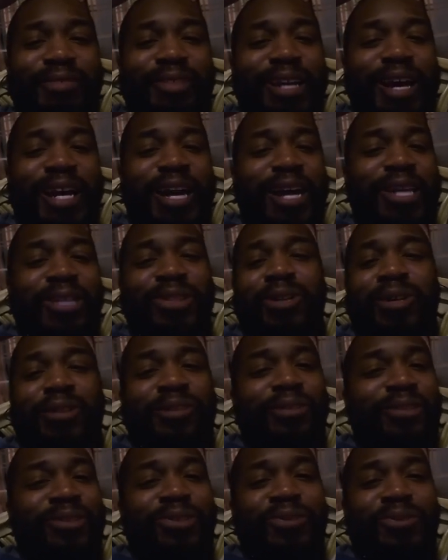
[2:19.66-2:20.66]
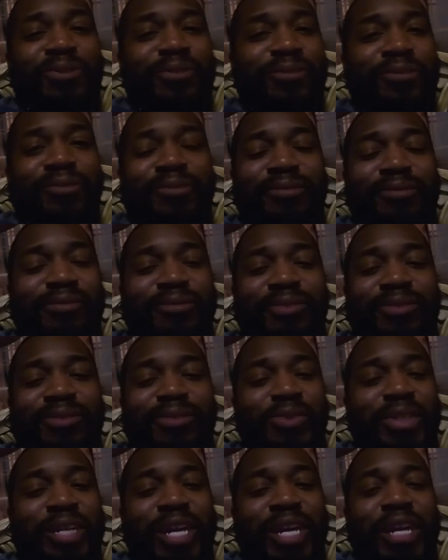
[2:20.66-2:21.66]
I gotta talk to you.
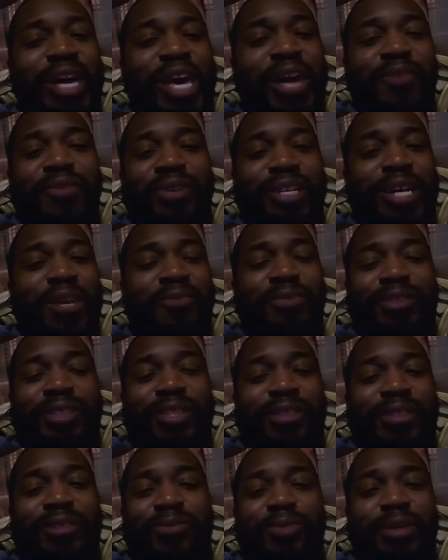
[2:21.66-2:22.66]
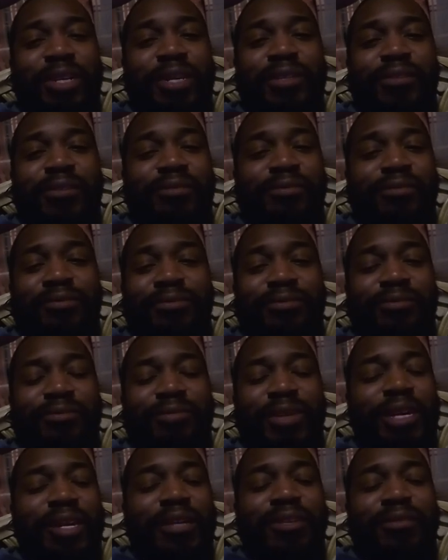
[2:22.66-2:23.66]
We gotta have a conversation, man.
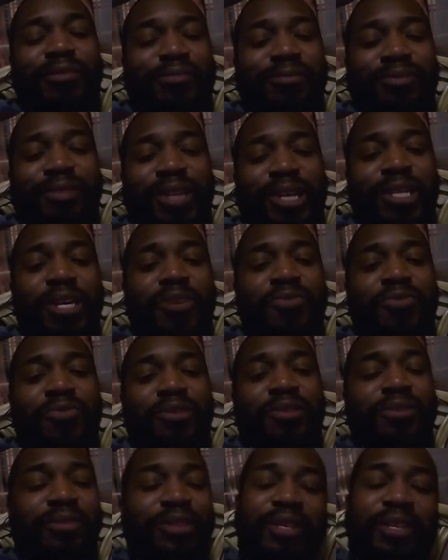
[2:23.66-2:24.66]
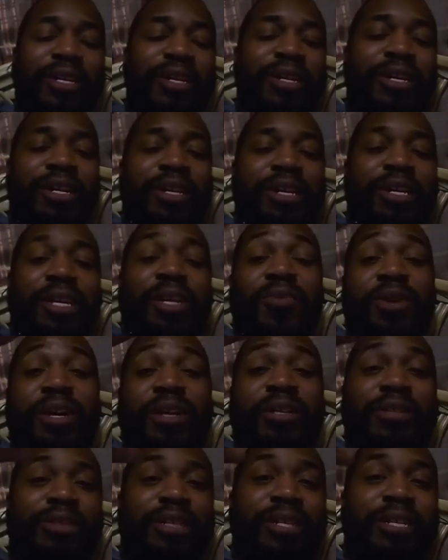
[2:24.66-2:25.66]
Man, I love you.
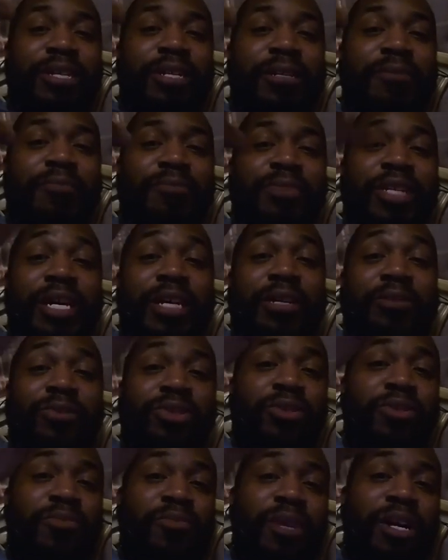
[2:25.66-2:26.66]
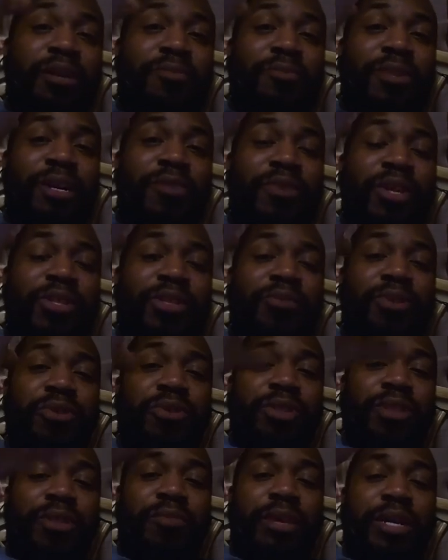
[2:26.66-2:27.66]
Anyway, yeah. So my range of
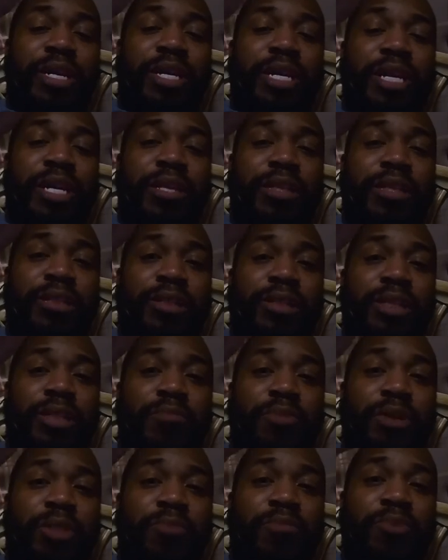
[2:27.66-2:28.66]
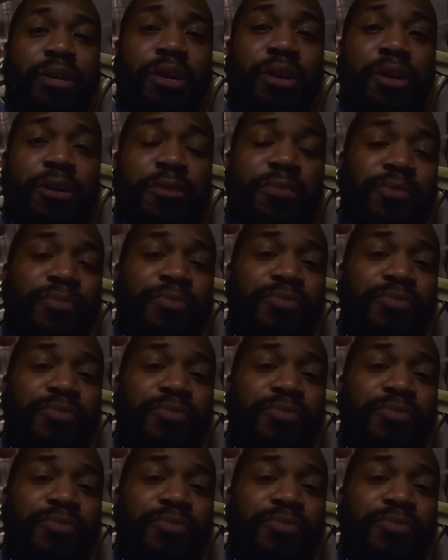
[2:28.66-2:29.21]
motion in my hand is much better.